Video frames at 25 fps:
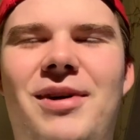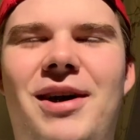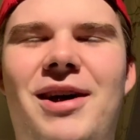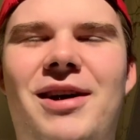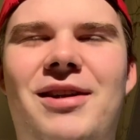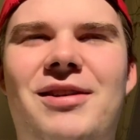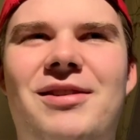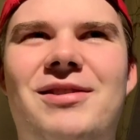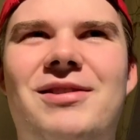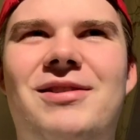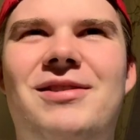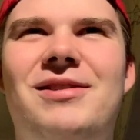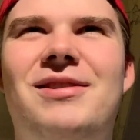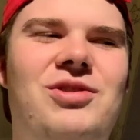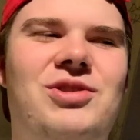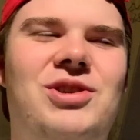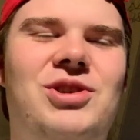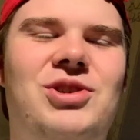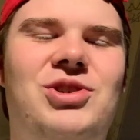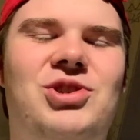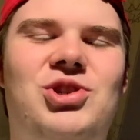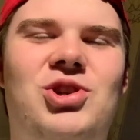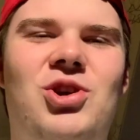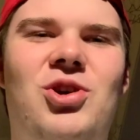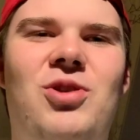and
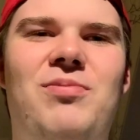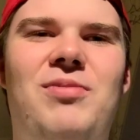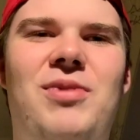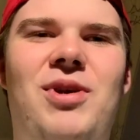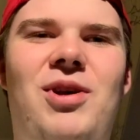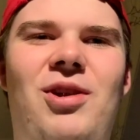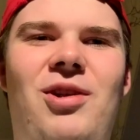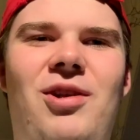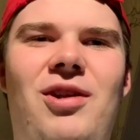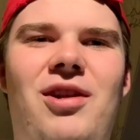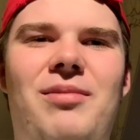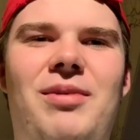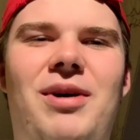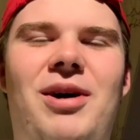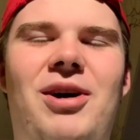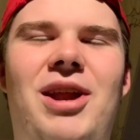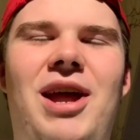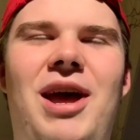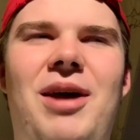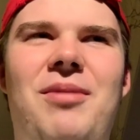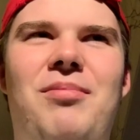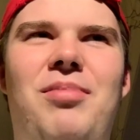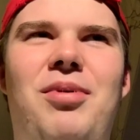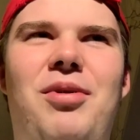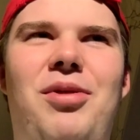she's shown me a lot
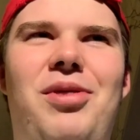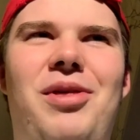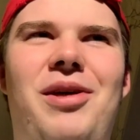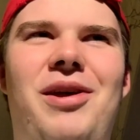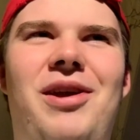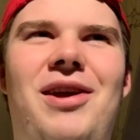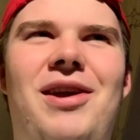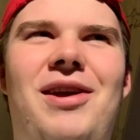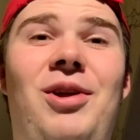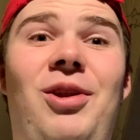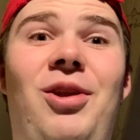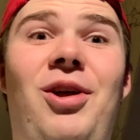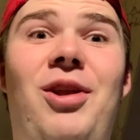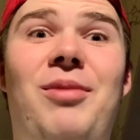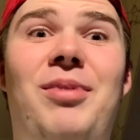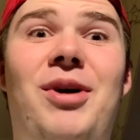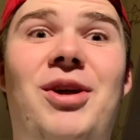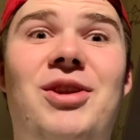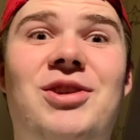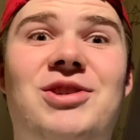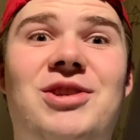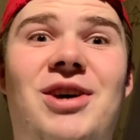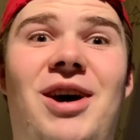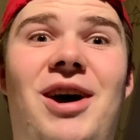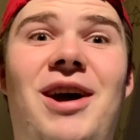about empathy, a lot
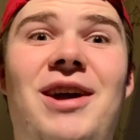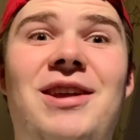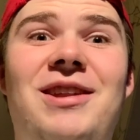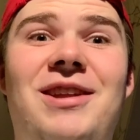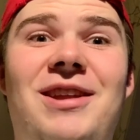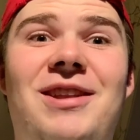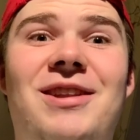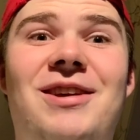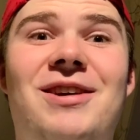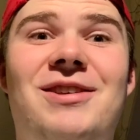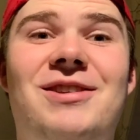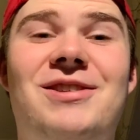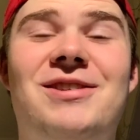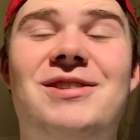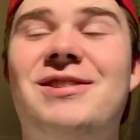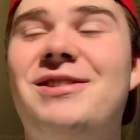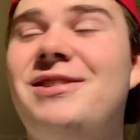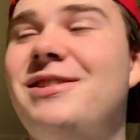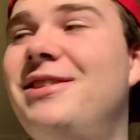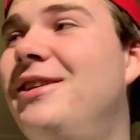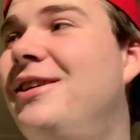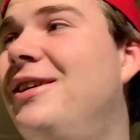about tidiness,